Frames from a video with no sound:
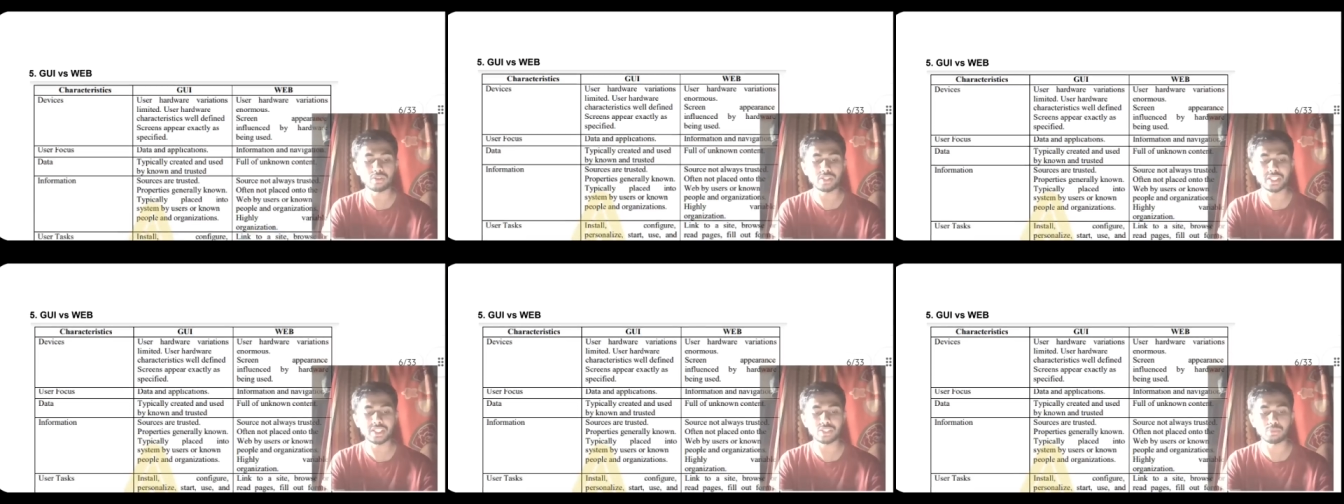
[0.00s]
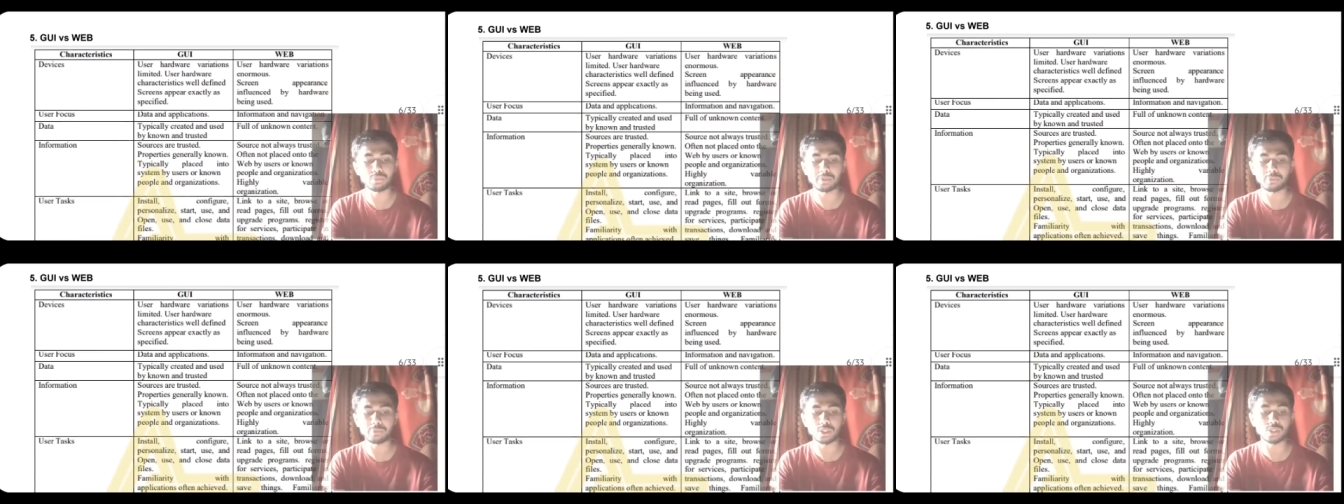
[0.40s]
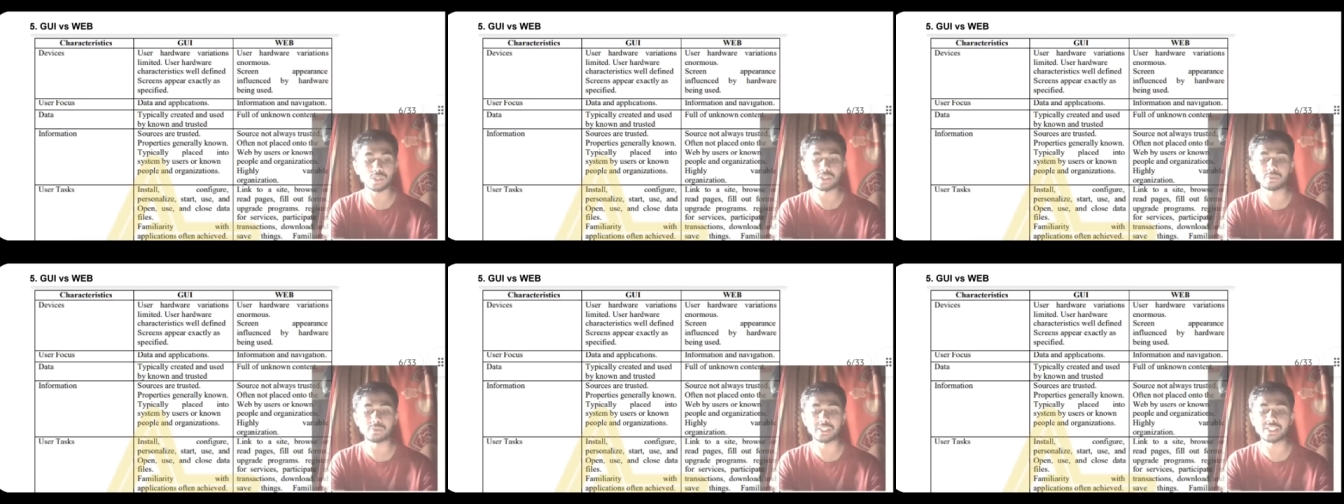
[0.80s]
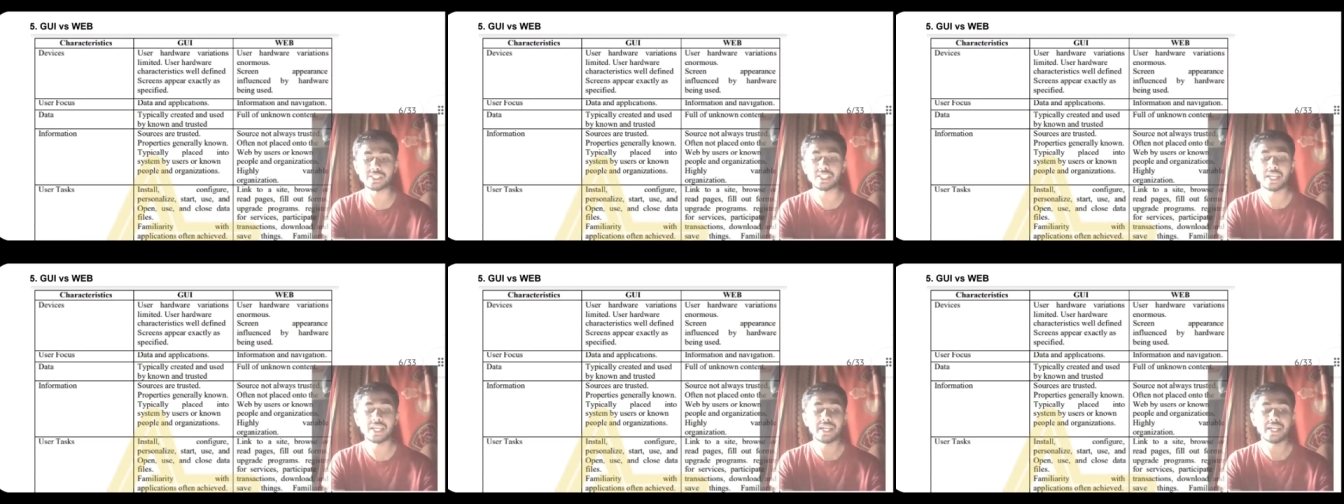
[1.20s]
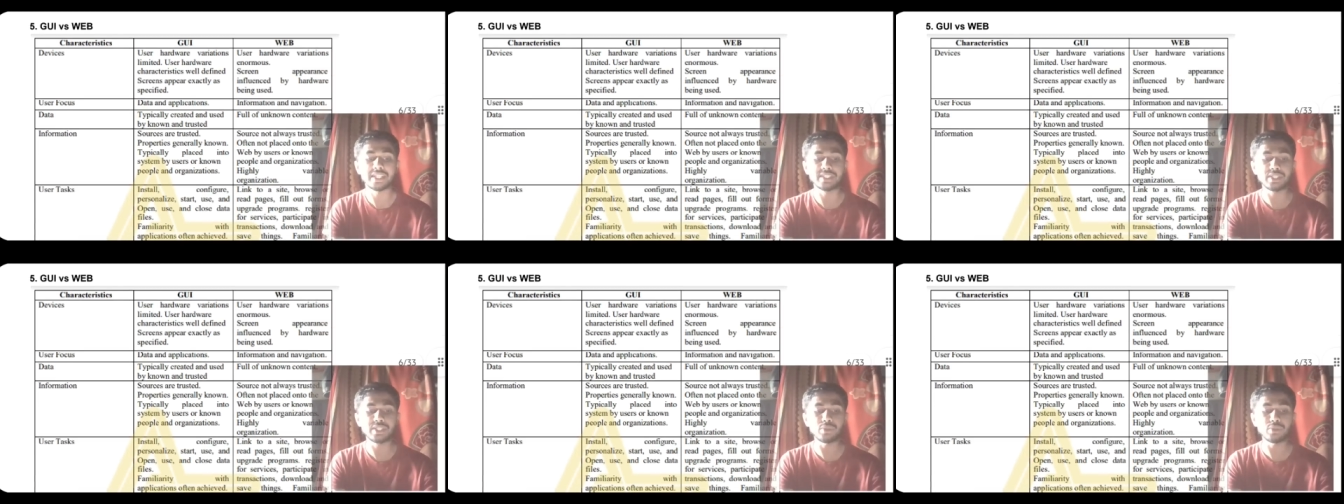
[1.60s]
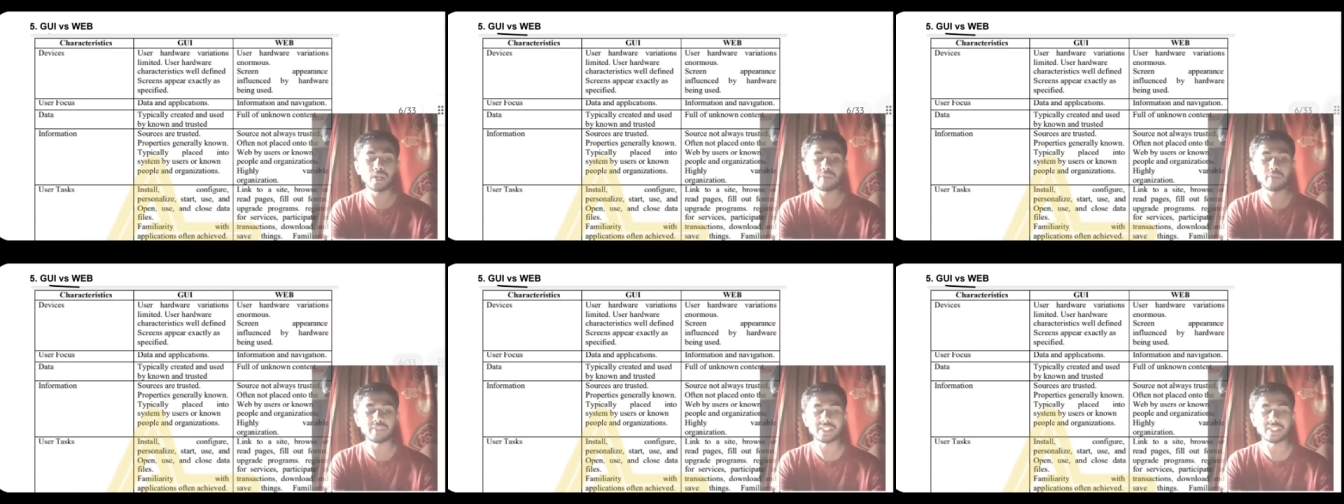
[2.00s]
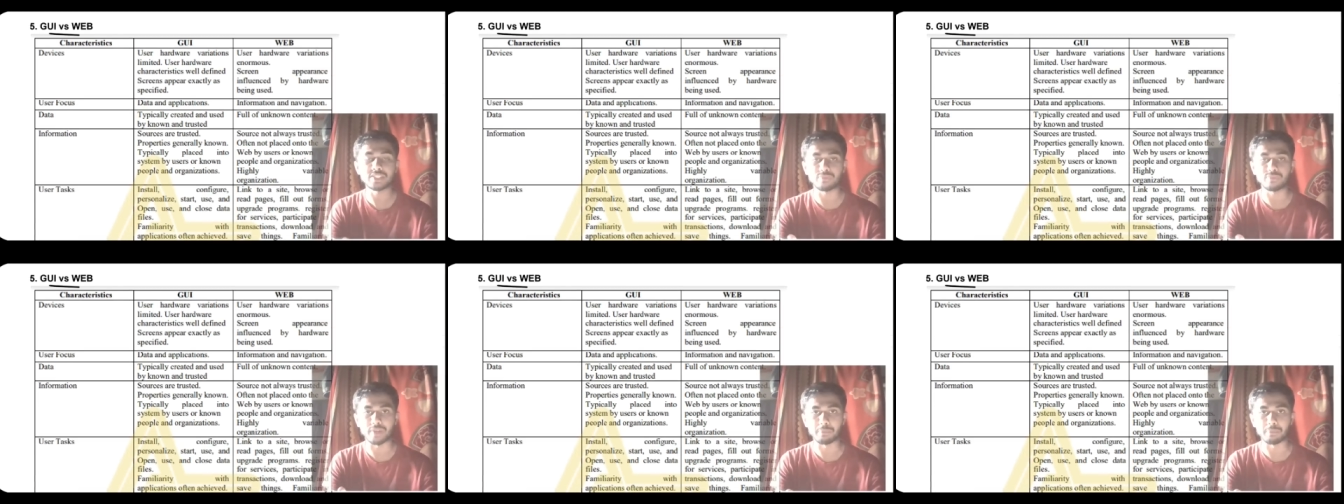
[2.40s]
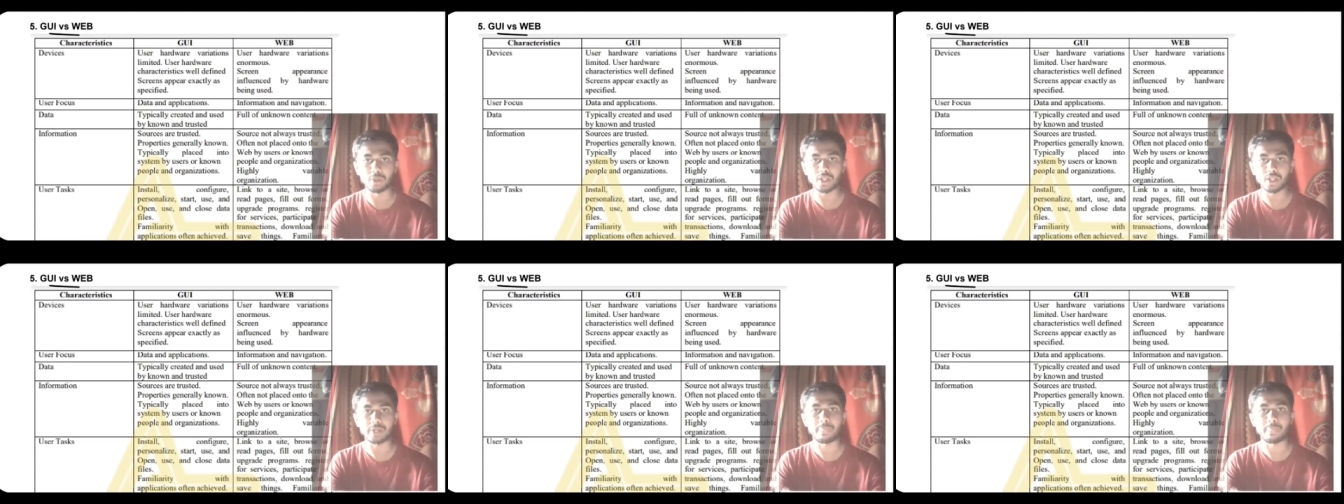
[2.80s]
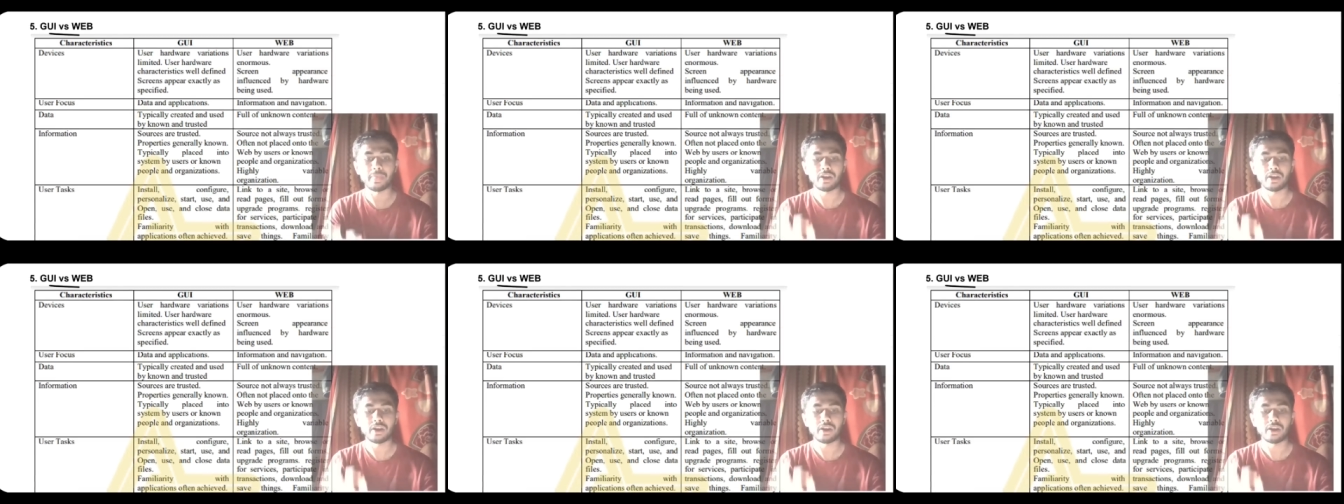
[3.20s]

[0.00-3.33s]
the next super important question which is gui versus web okay